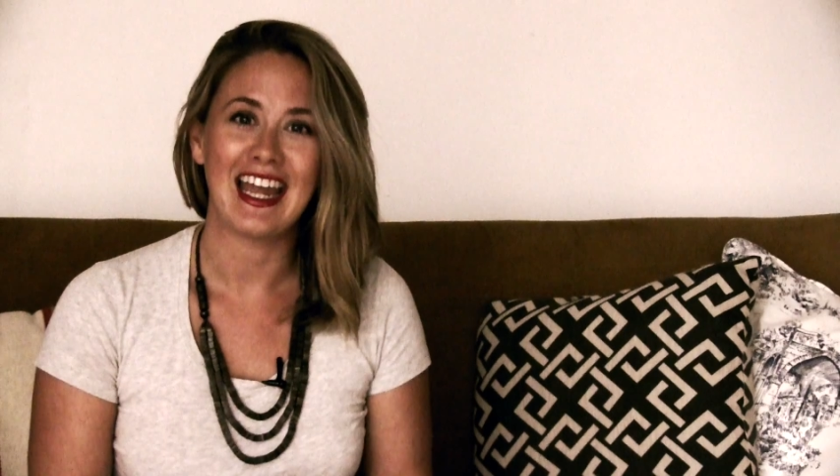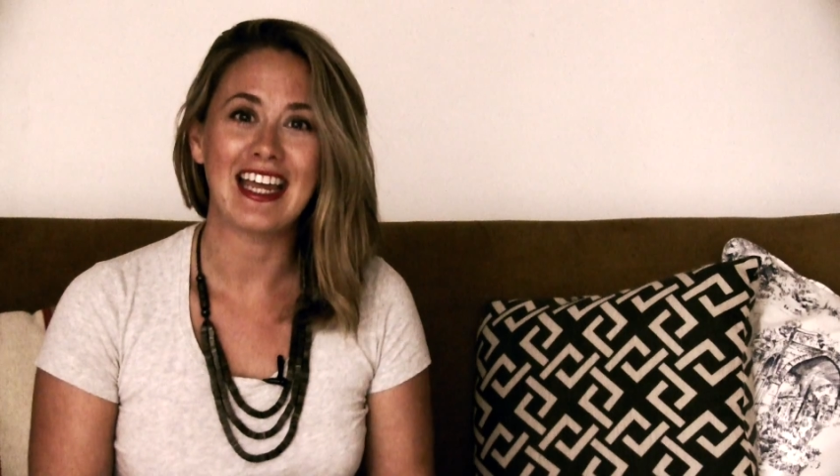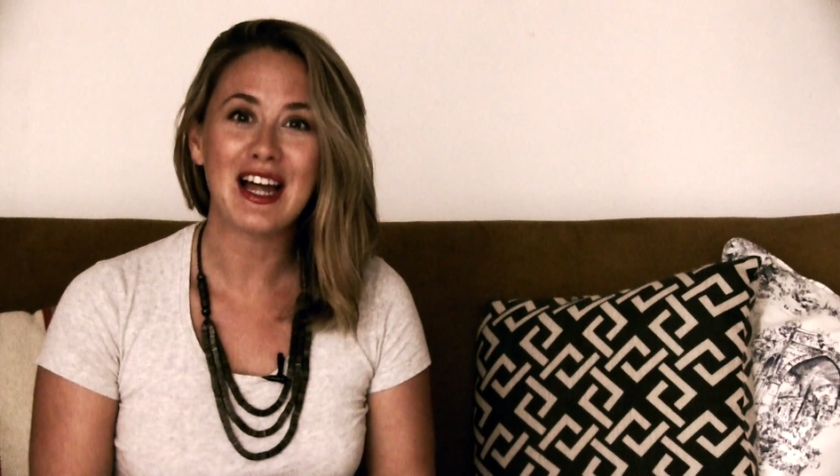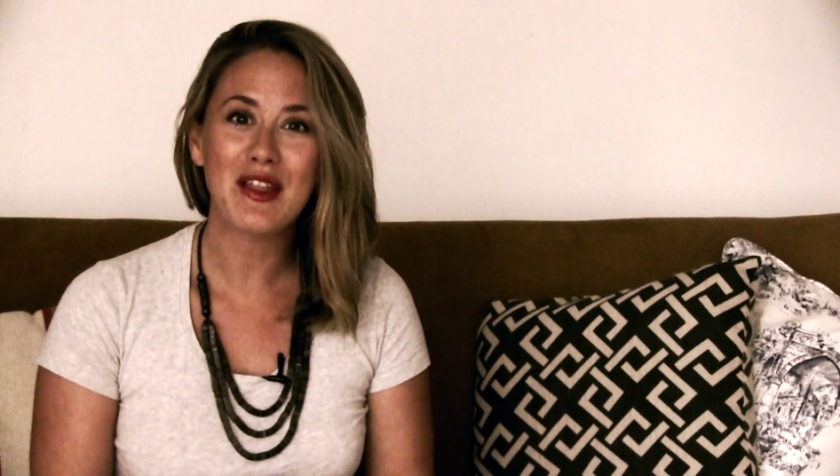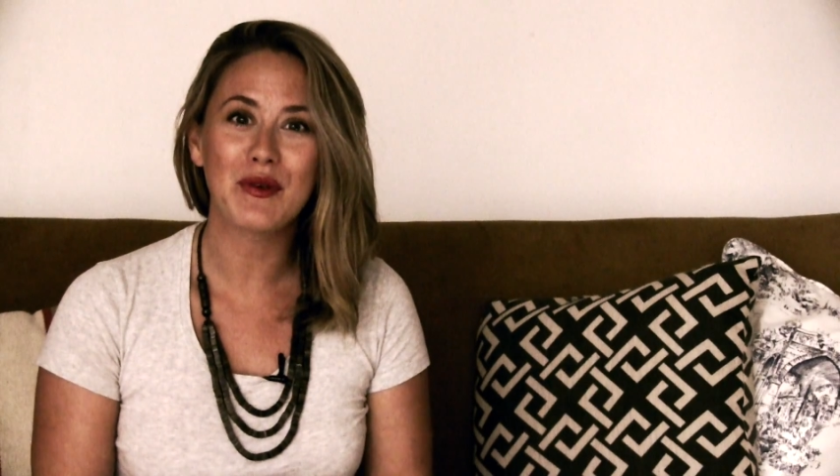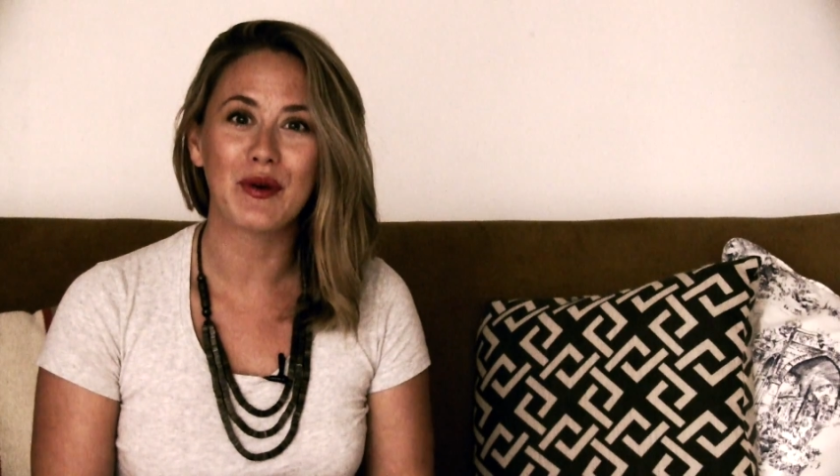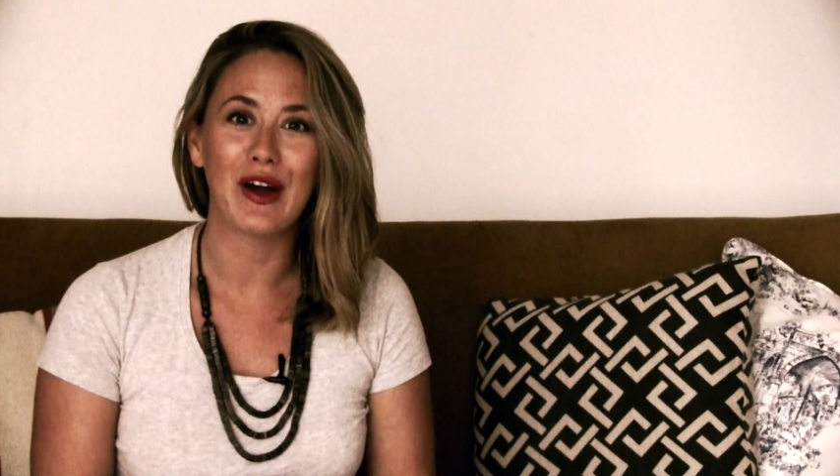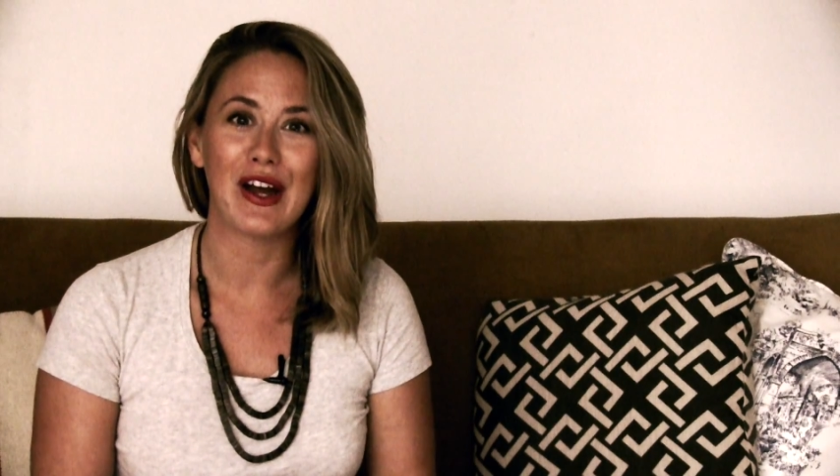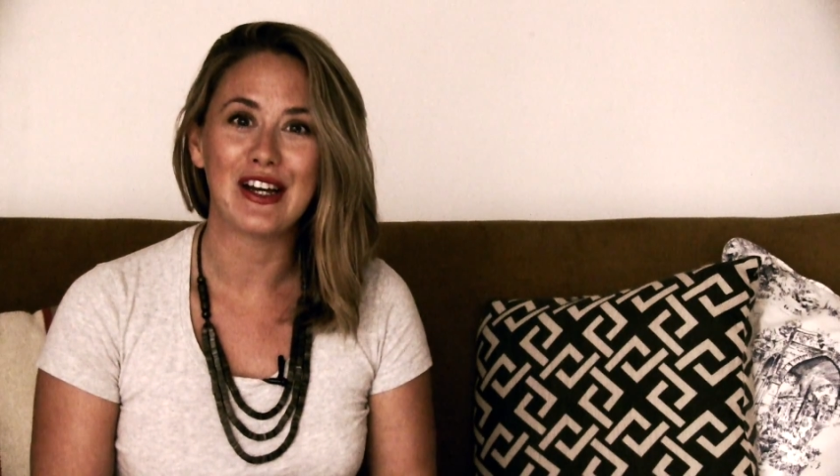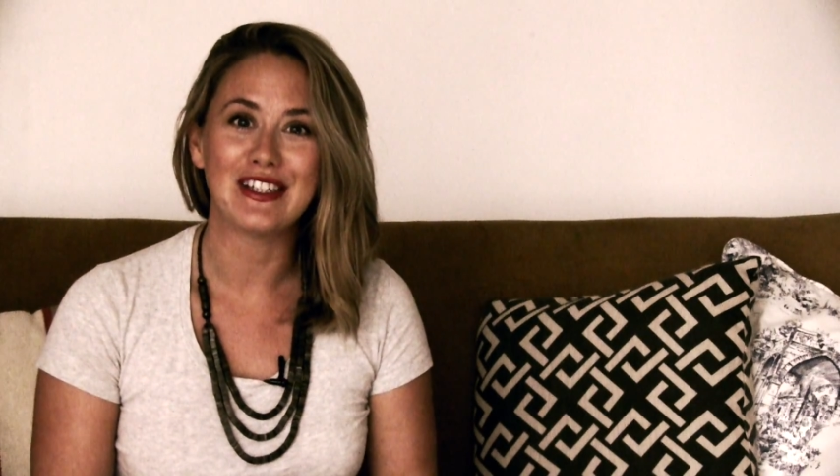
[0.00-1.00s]
In other
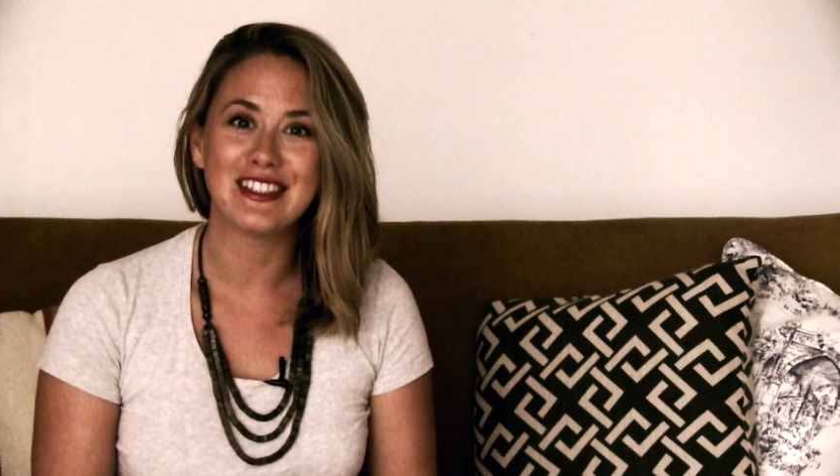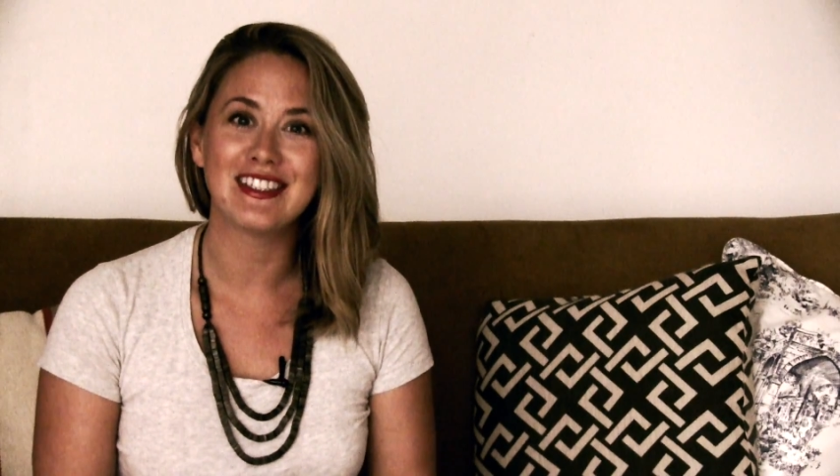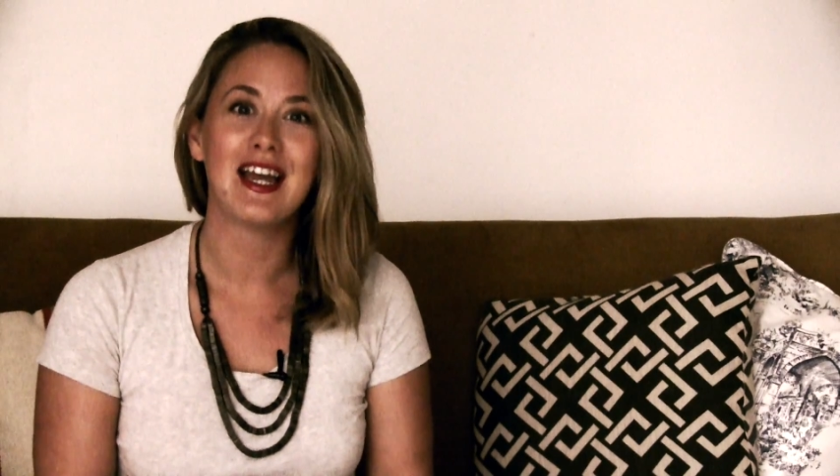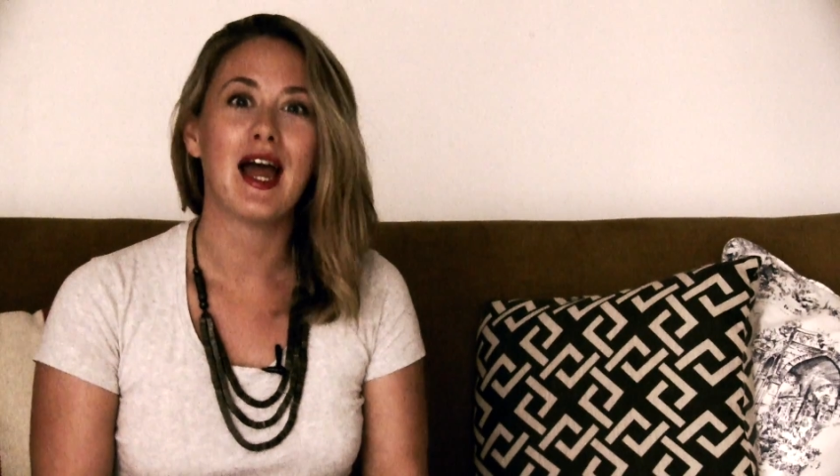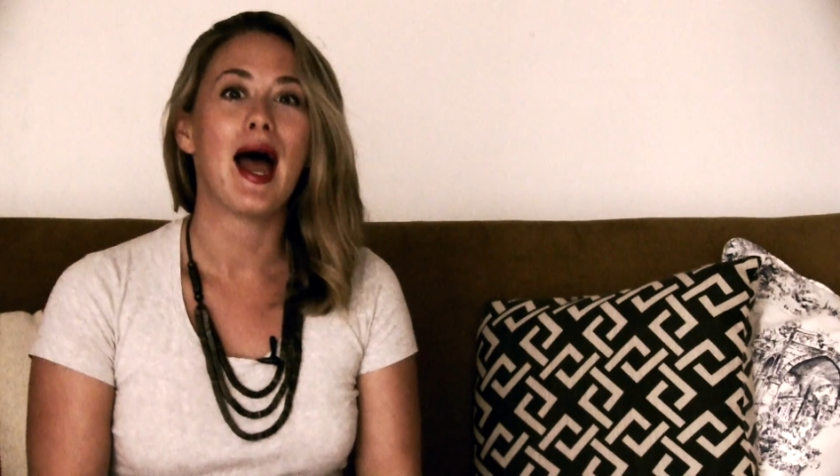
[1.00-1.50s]
words,